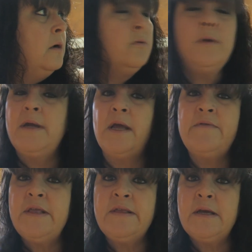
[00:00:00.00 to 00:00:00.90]
I don't really
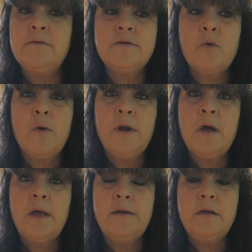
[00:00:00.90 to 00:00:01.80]
have anything else going
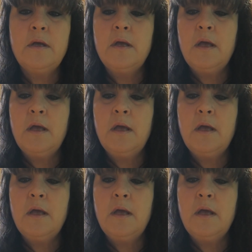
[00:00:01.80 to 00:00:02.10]
on.